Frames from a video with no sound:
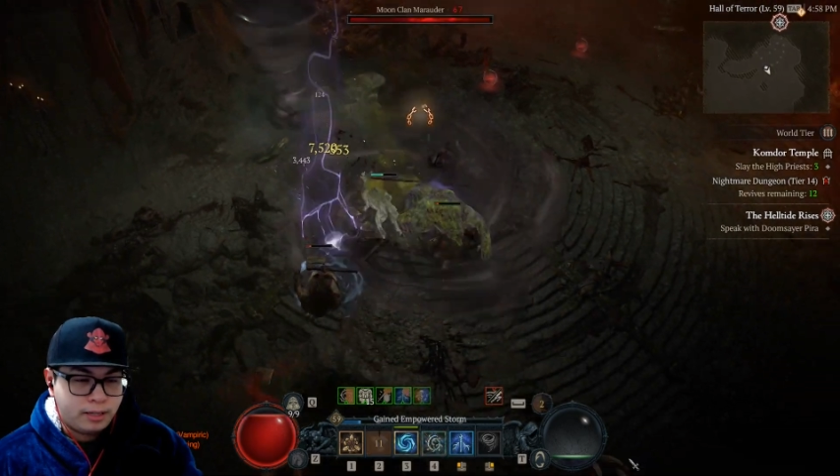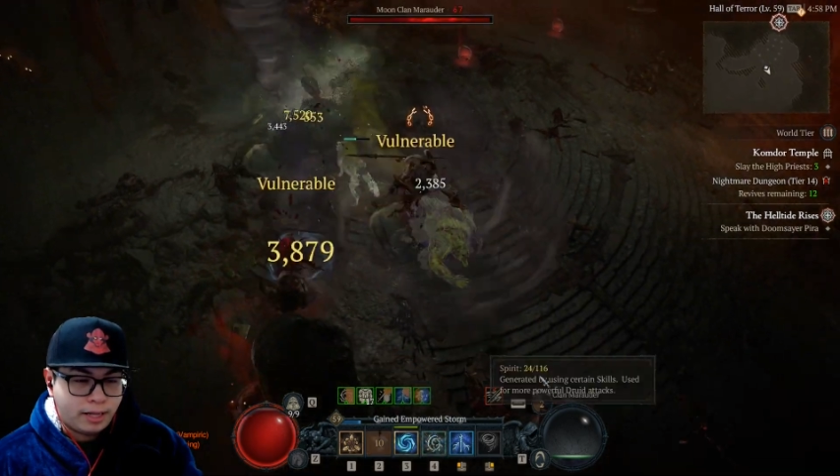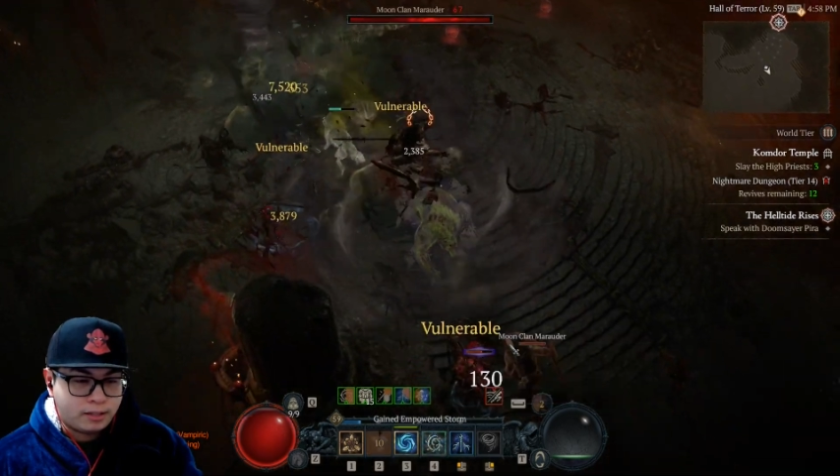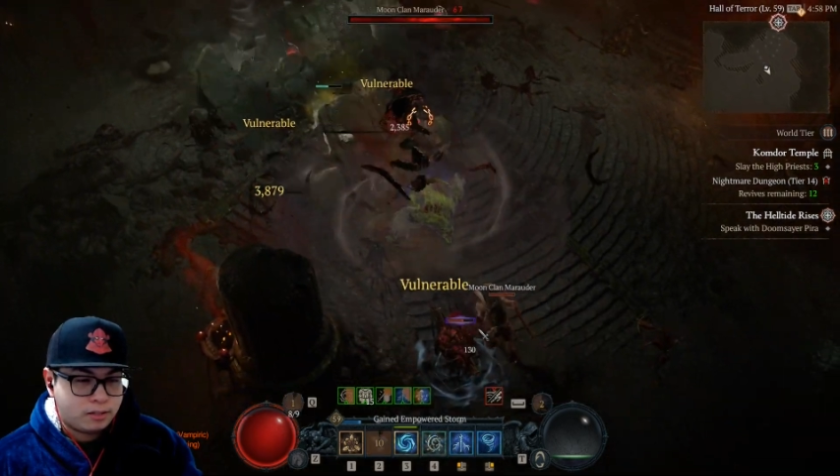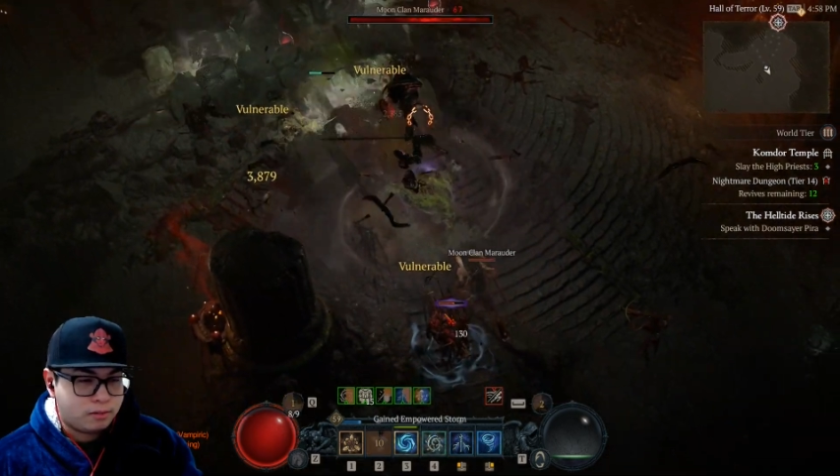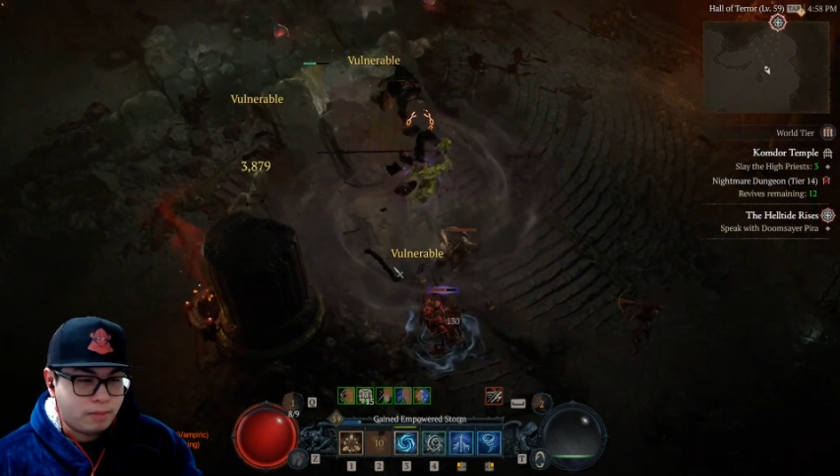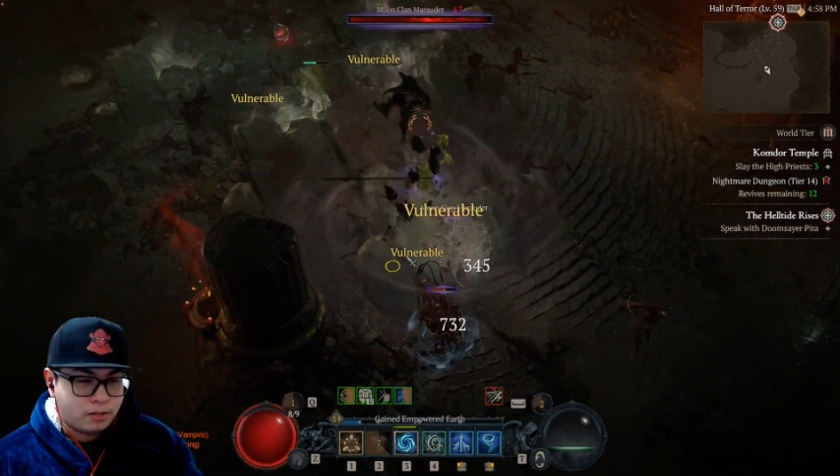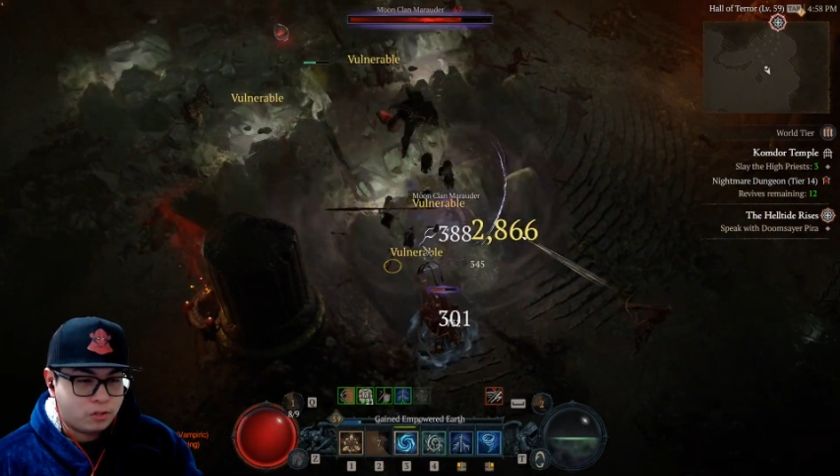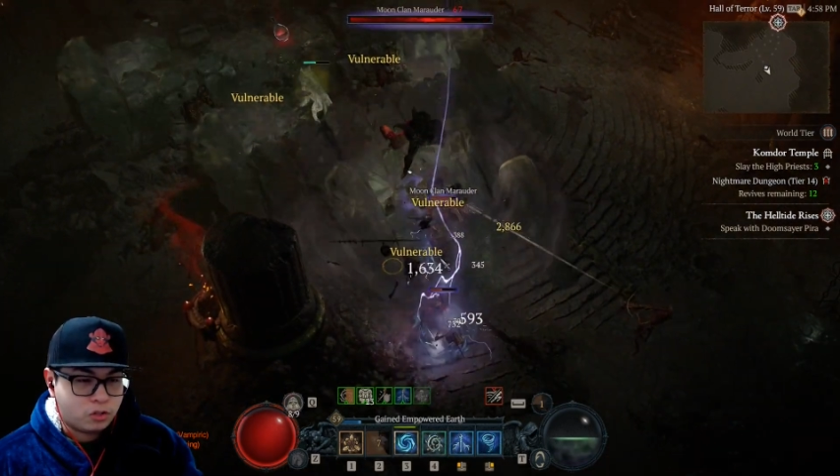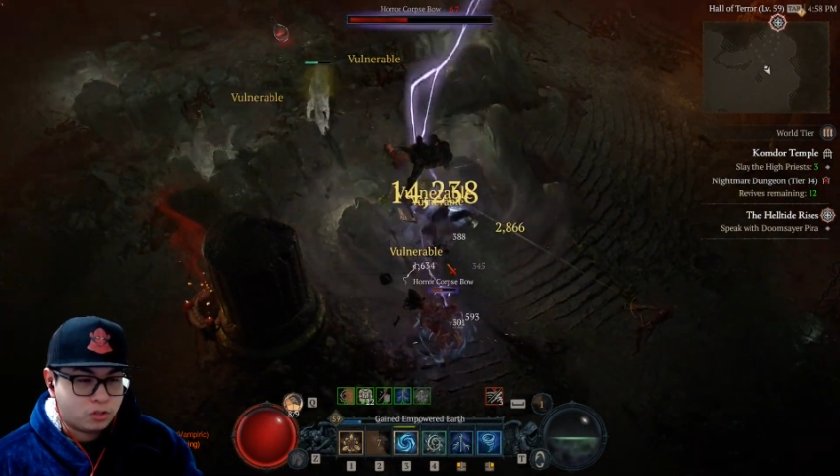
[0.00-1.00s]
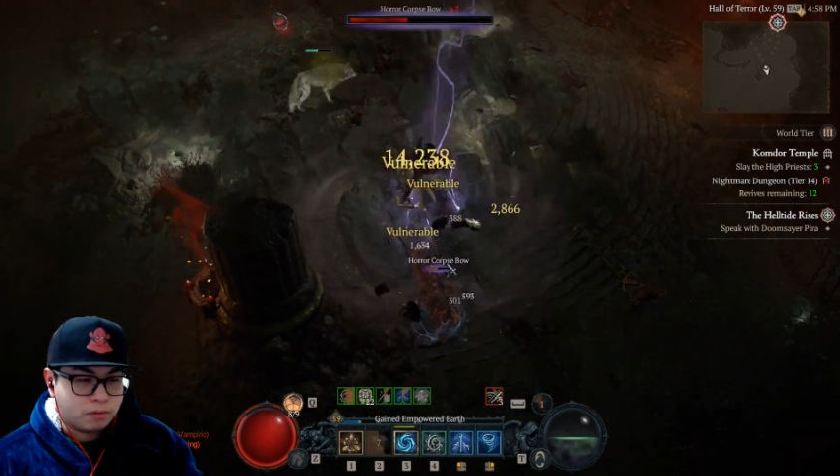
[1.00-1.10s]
that's just it.